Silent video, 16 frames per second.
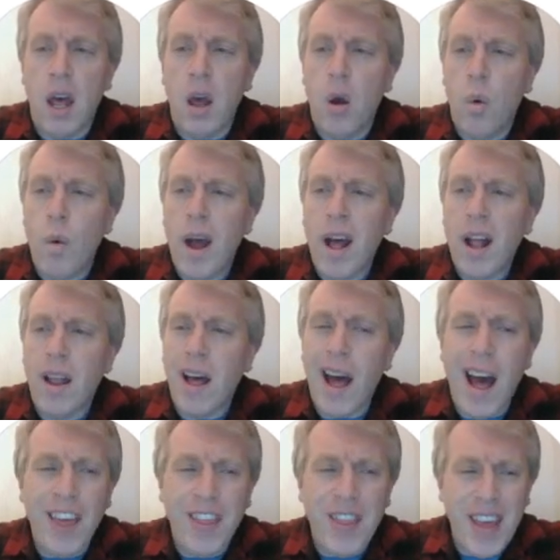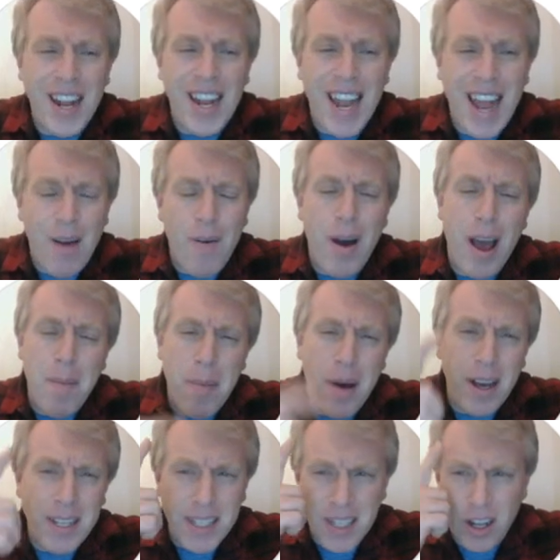Well, I think now I
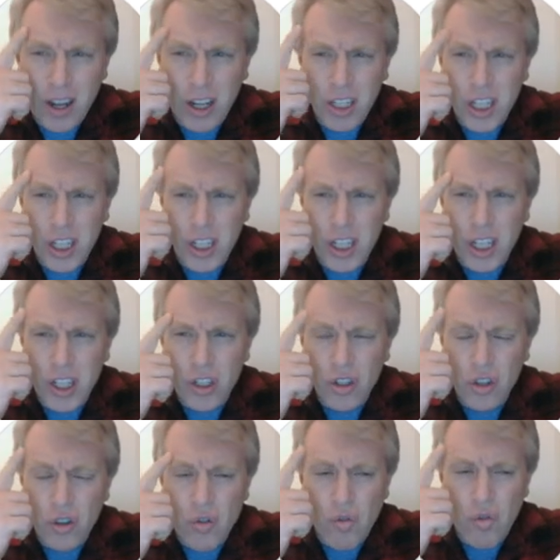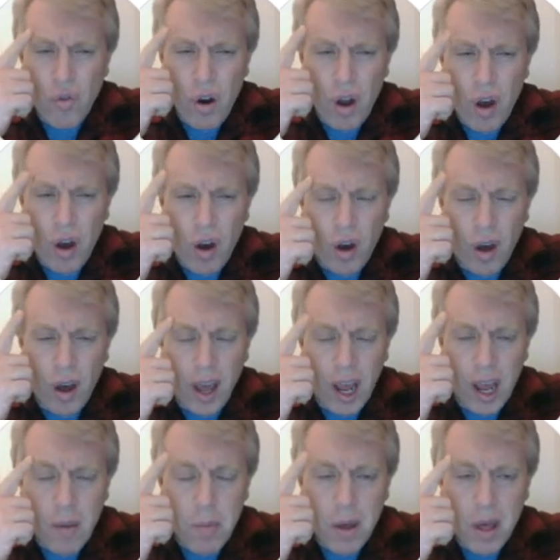might start to
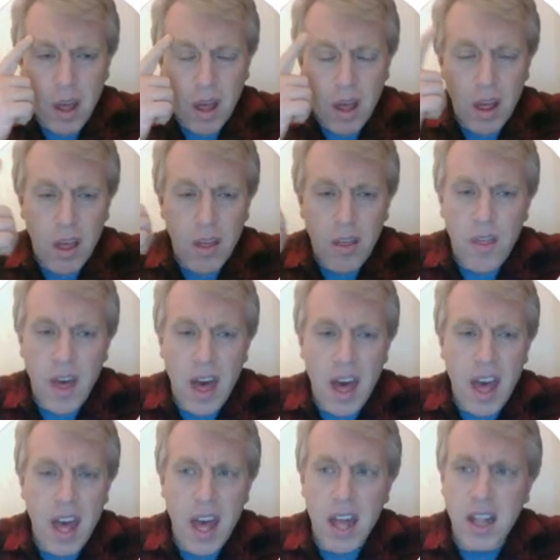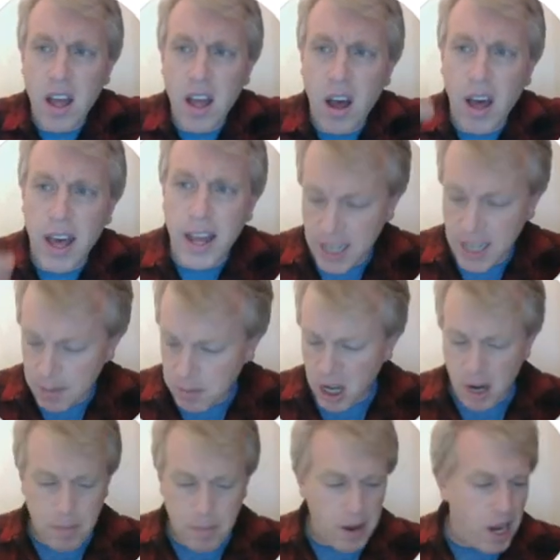describe their diet. I'm going
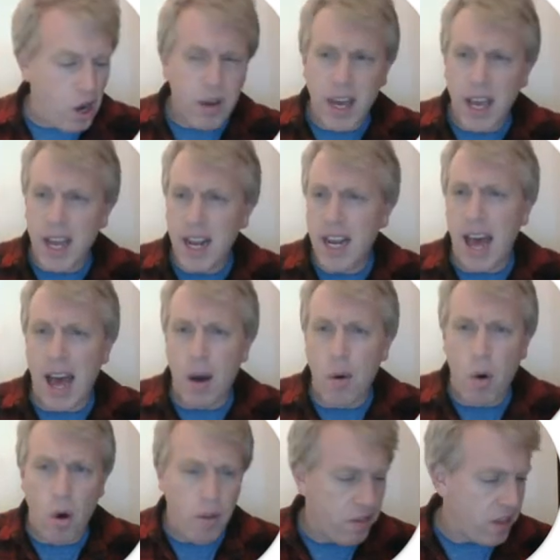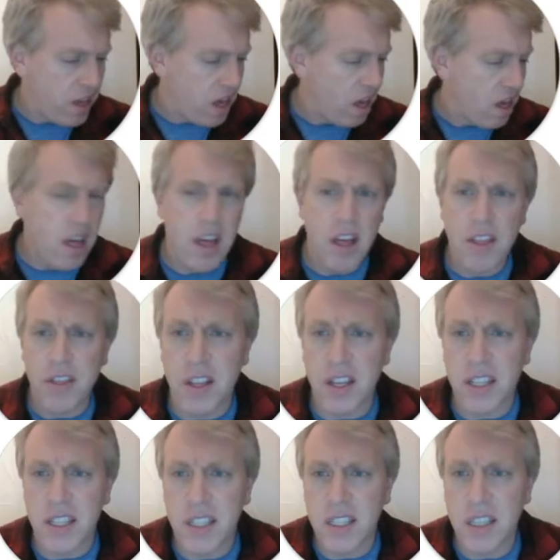to be looking now on the other
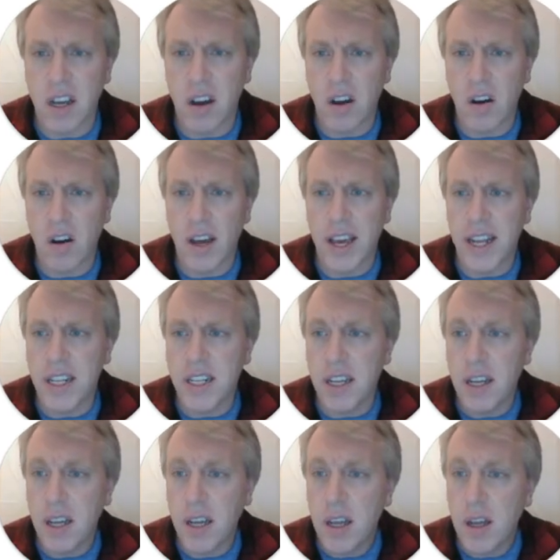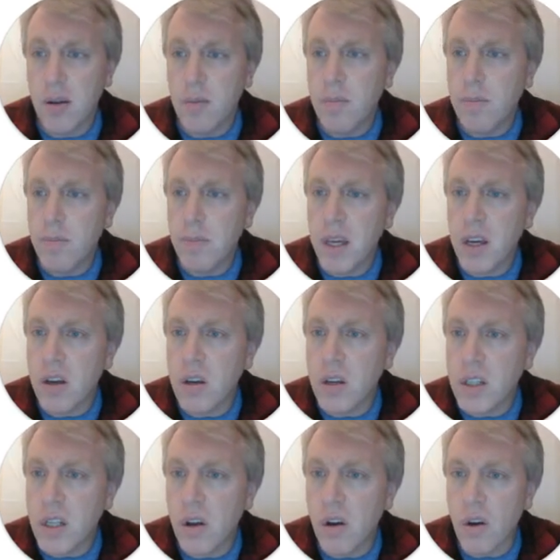side
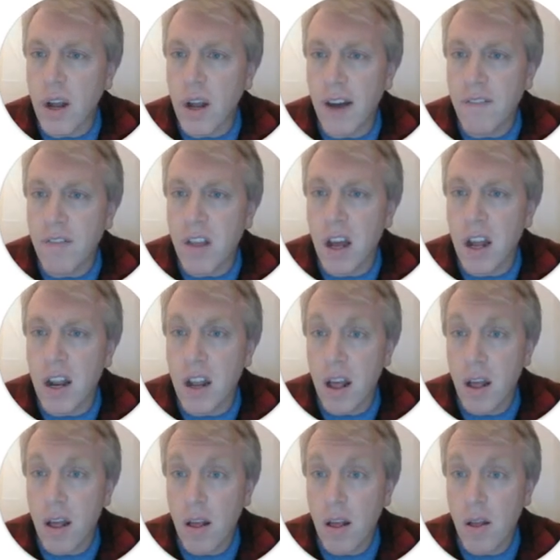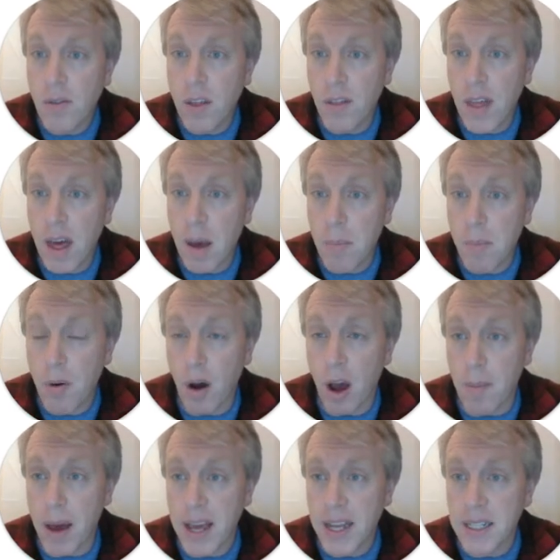because look, I've done that they're
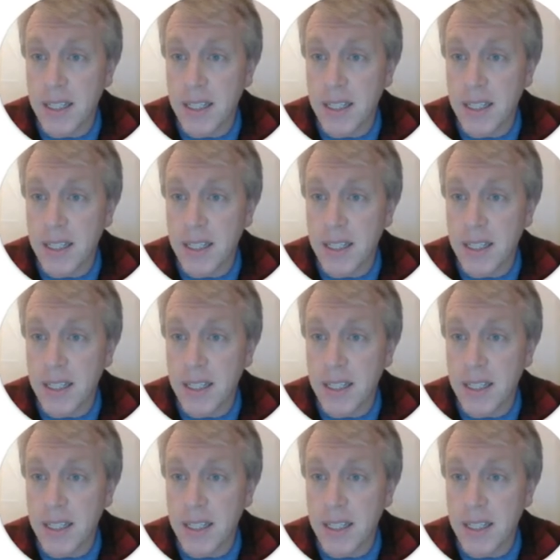primates,